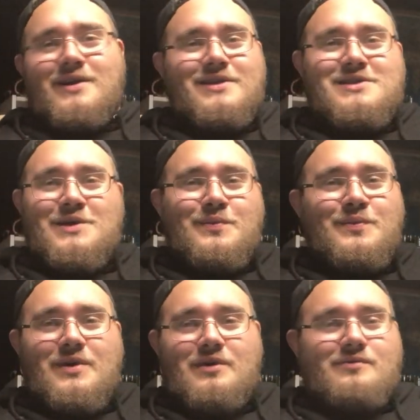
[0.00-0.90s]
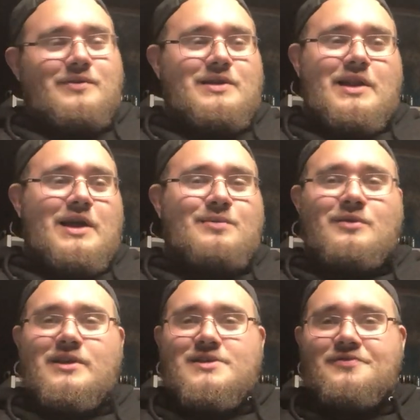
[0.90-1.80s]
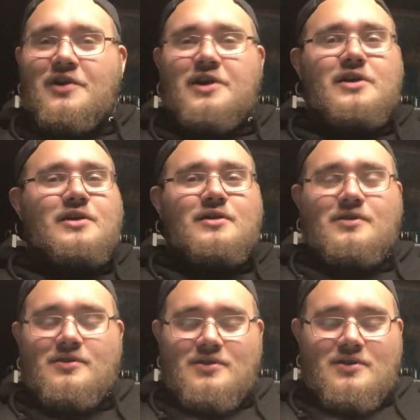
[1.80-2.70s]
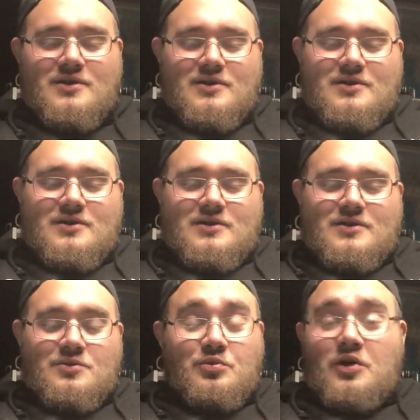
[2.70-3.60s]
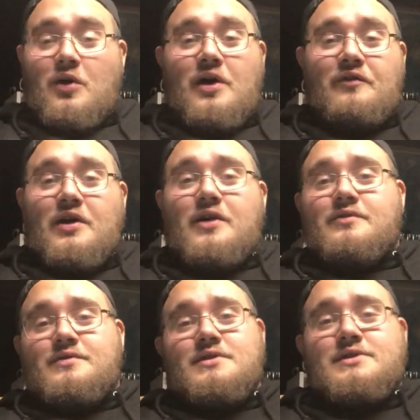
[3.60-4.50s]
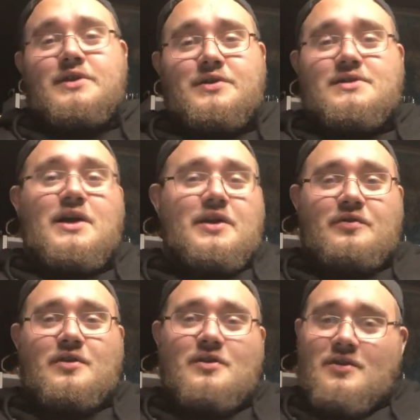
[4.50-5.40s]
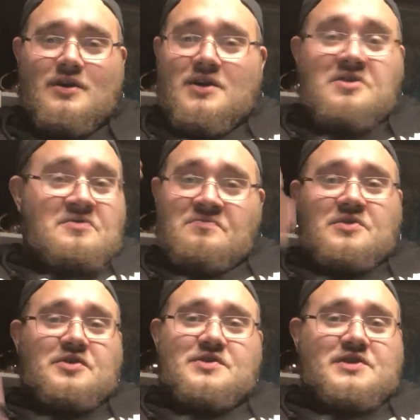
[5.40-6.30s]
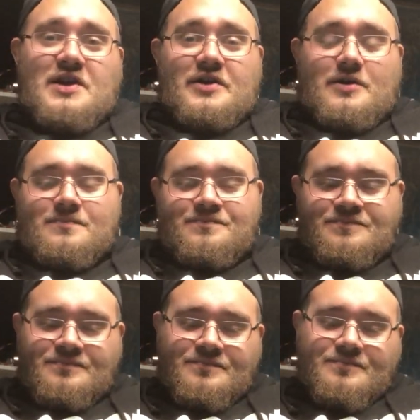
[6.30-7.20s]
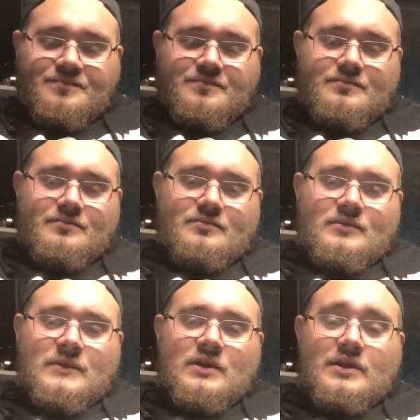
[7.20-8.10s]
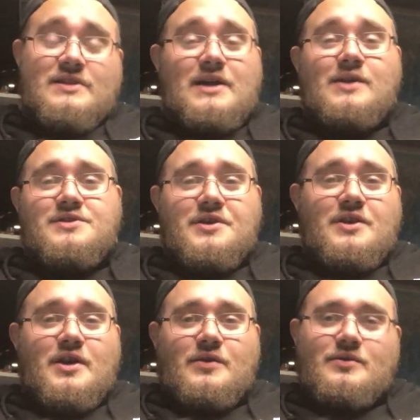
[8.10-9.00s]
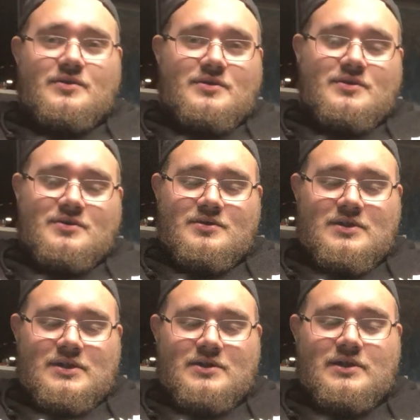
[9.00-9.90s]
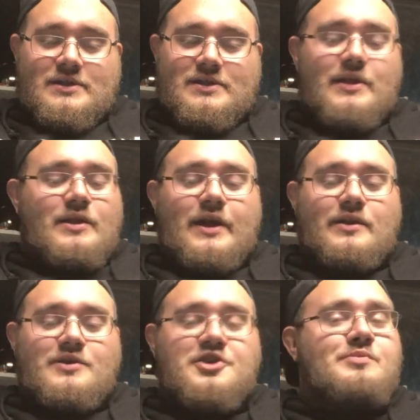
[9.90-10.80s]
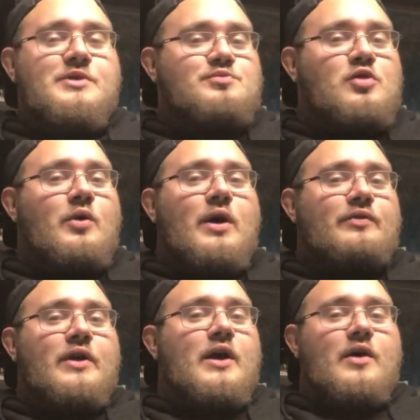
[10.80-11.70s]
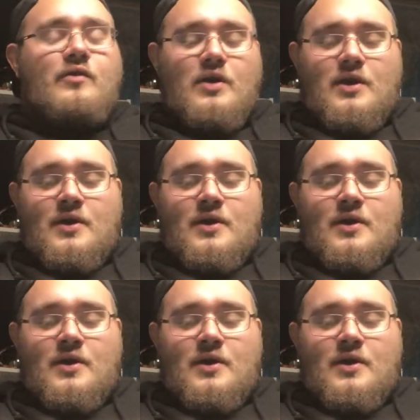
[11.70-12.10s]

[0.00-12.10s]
It's some nameless fucking blow-off valve. So it's not even. Couldn't tell you. It sounds good though. It's like the cheapest blow-off they have.